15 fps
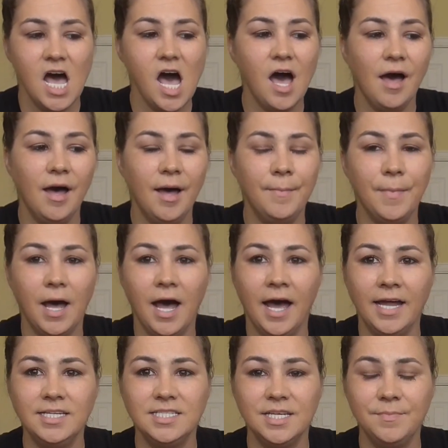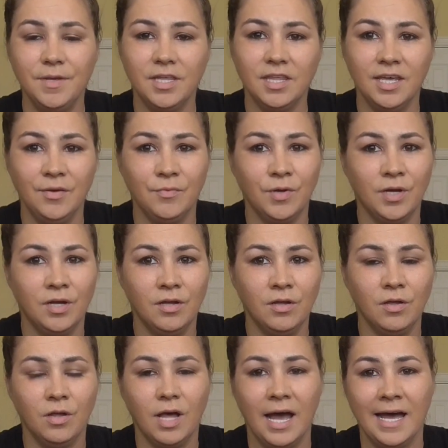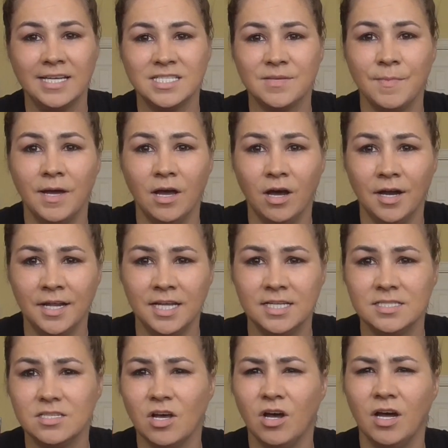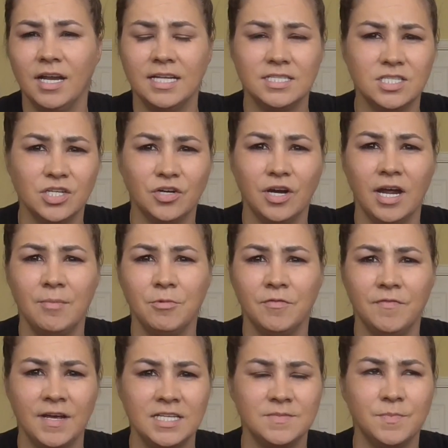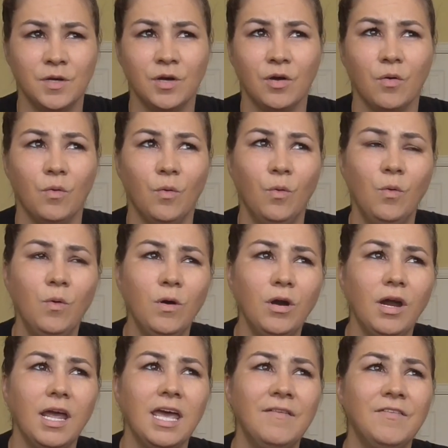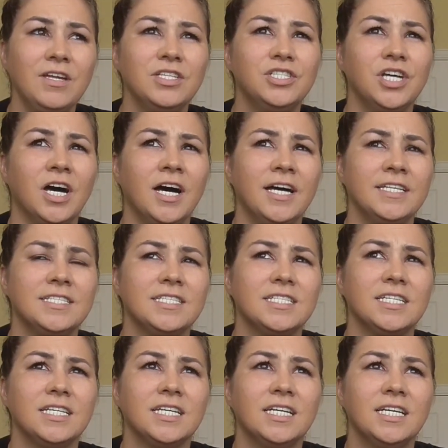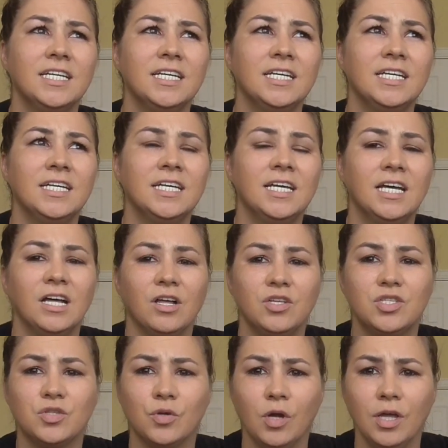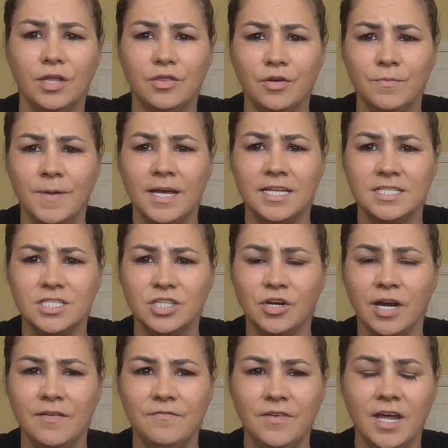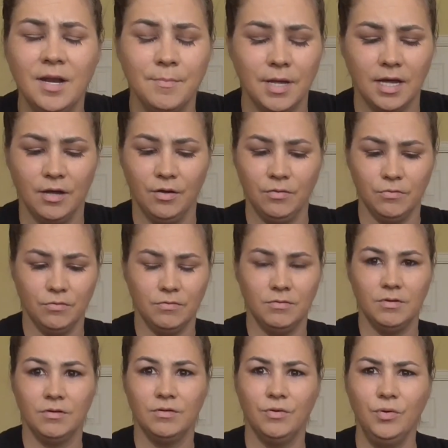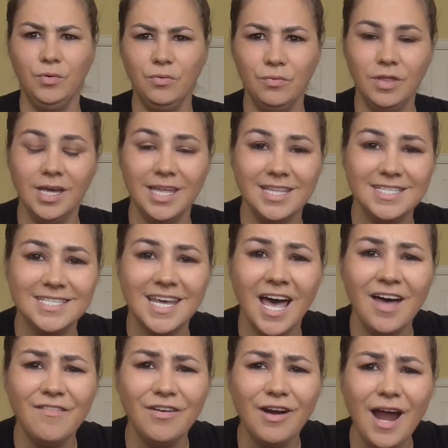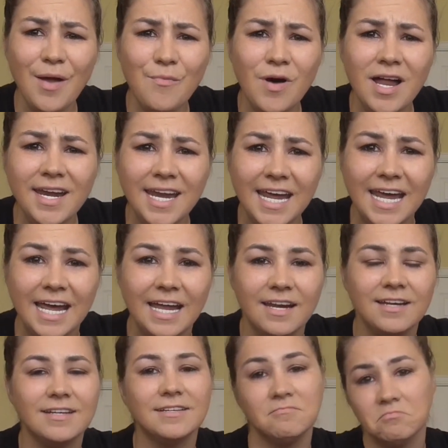I typically will ask my audience on Instagram or Facebook, or even just scrolling through my Instagram feed and be like, oh, look at this cover. I want it.